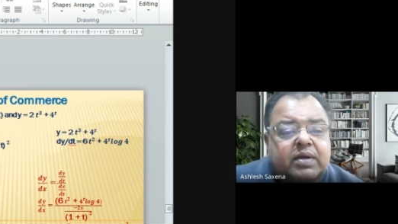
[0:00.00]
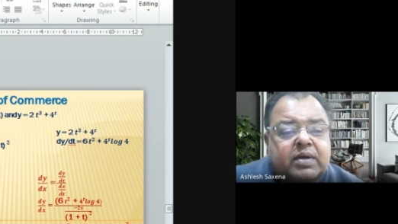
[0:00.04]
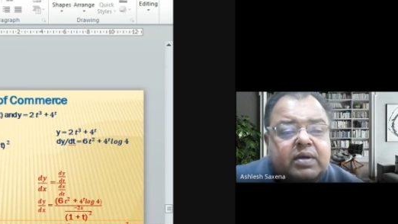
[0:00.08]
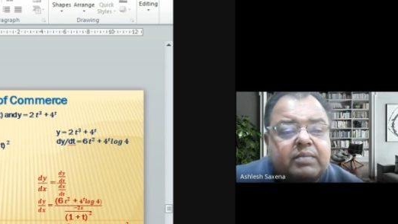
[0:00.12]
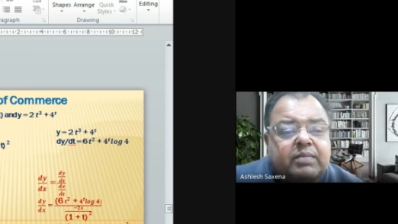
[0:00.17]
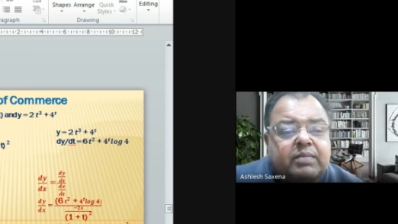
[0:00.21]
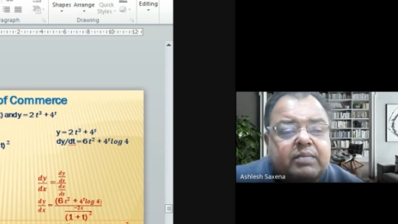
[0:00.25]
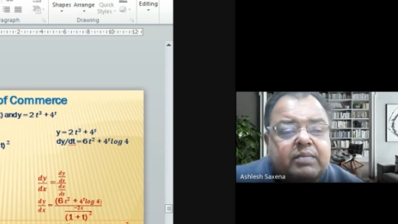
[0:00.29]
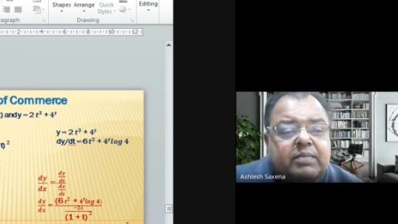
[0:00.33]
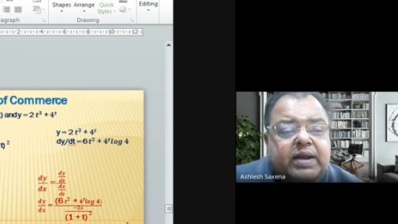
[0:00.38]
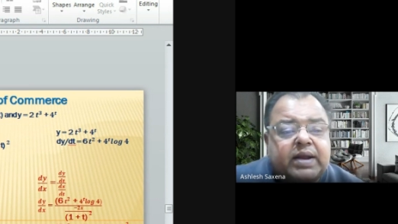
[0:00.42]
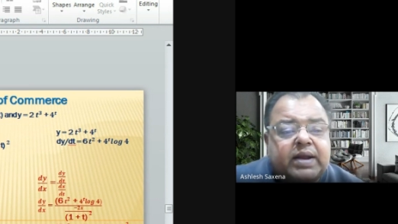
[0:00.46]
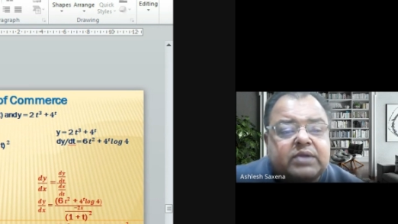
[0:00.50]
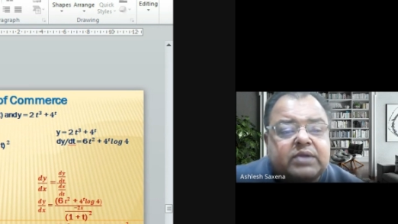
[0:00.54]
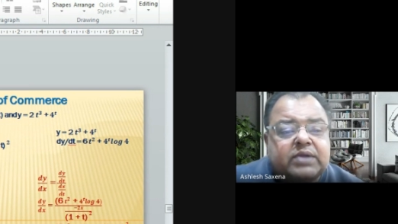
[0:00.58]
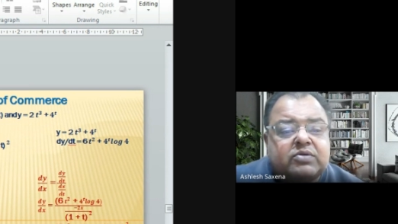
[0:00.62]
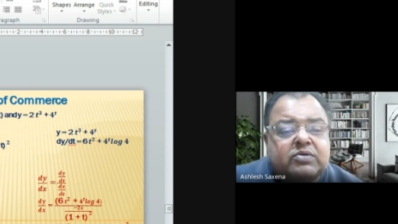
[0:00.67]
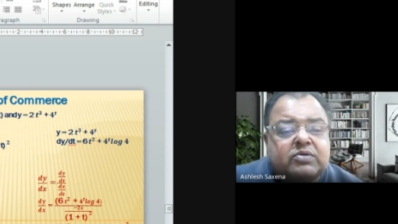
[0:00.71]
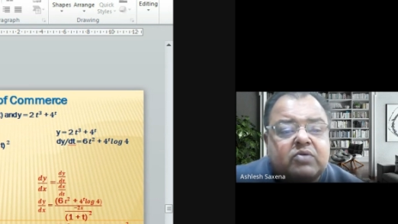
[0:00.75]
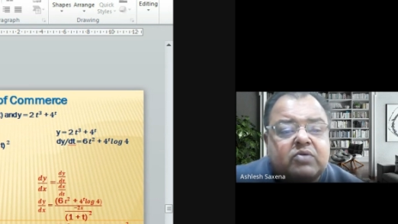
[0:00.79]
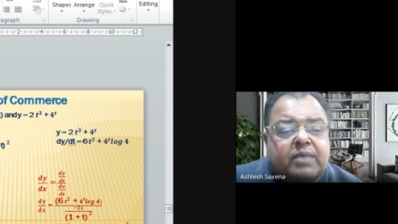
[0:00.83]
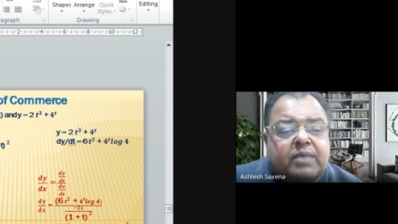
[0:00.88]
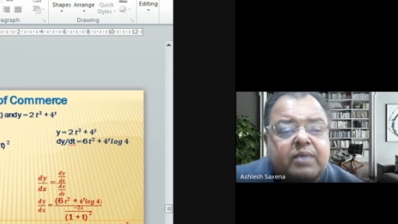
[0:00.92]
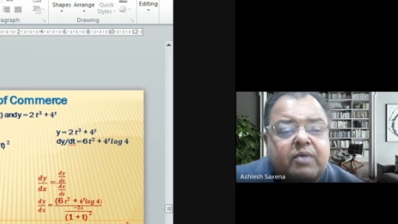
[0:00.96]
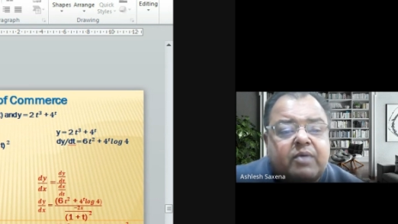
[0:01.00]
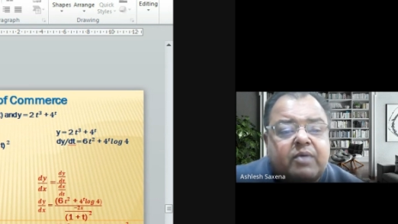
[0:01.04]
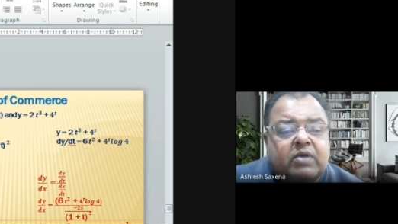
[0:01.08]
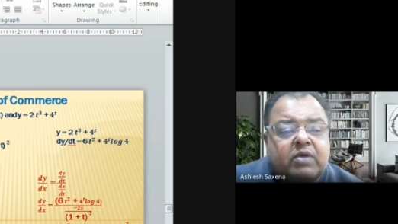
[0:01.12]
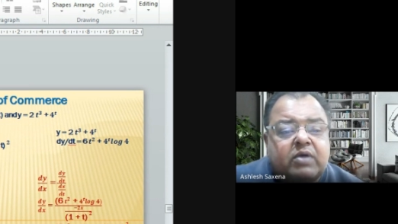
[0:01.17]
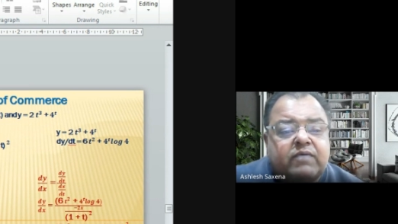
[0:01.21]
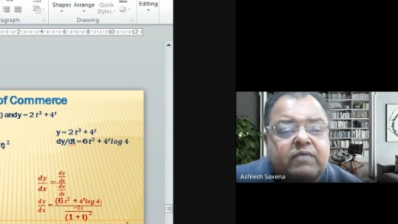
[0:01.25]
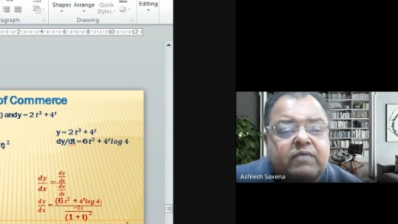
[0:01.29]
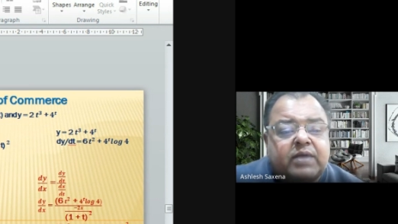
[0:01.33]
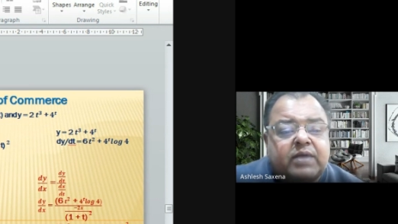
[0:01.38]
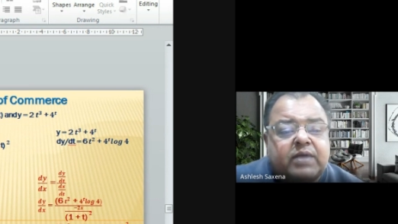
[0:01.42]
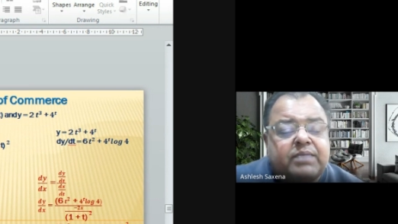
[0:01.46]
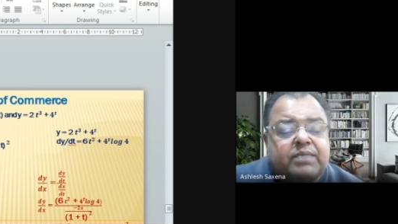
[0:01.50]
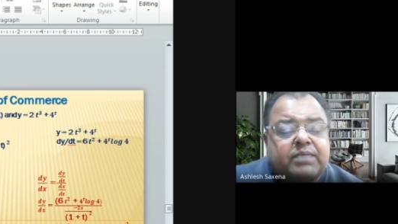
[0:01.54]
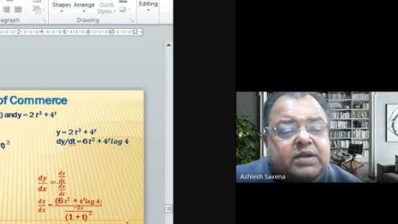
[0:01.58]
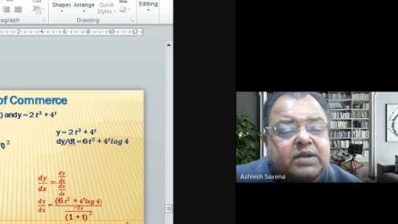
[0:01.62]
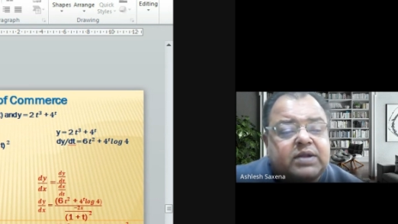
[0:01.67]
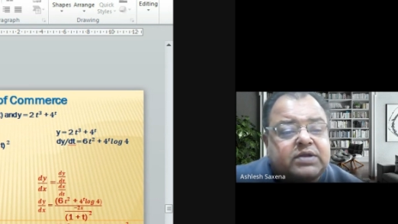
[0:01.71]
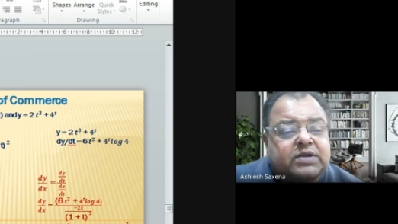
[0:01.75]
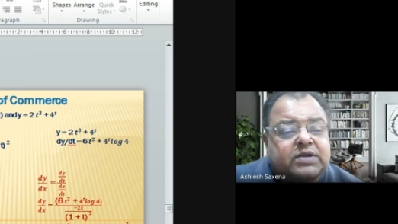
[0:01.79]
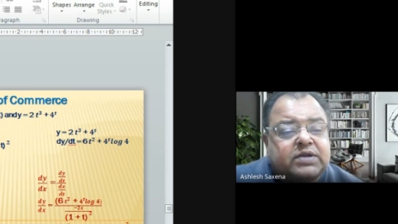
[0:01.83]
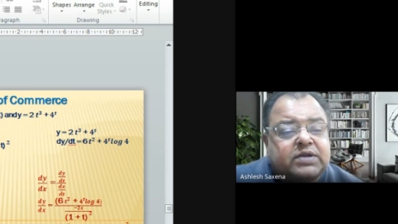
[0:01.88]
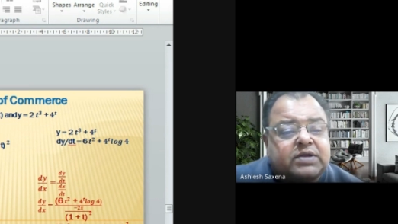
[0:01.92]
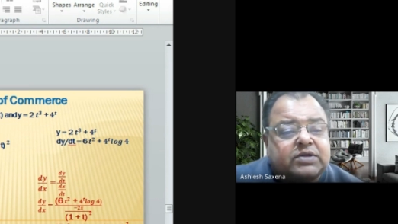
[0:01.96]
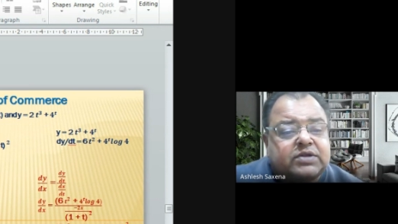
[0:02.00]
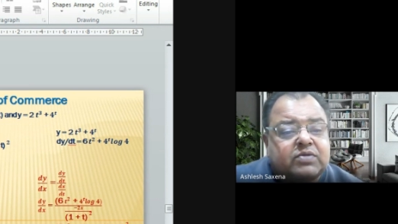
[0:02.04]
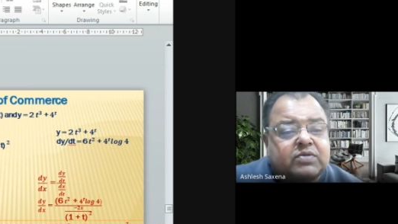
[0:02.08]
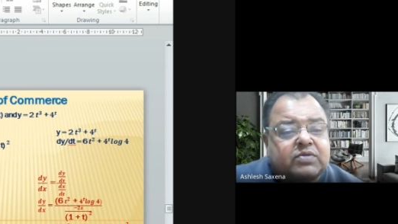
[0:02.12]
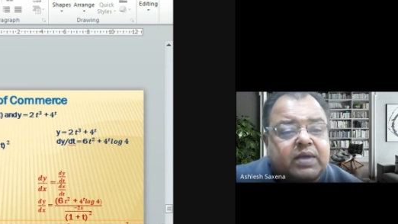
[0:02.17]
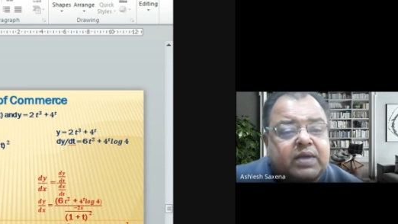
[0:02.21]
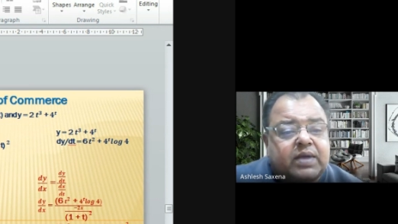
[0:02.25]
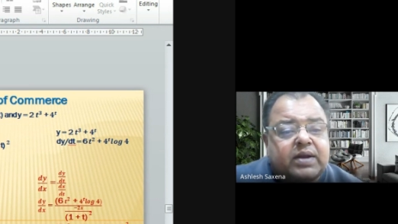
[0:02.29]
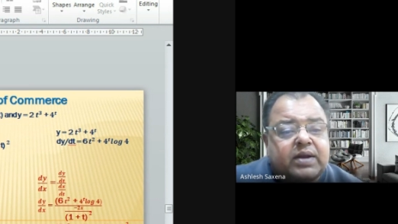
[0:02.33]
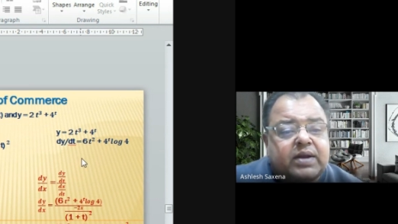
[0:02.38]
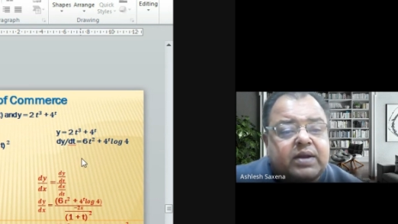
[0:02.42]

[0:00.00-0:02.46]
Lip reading: minus 2 upon 1 plus t square.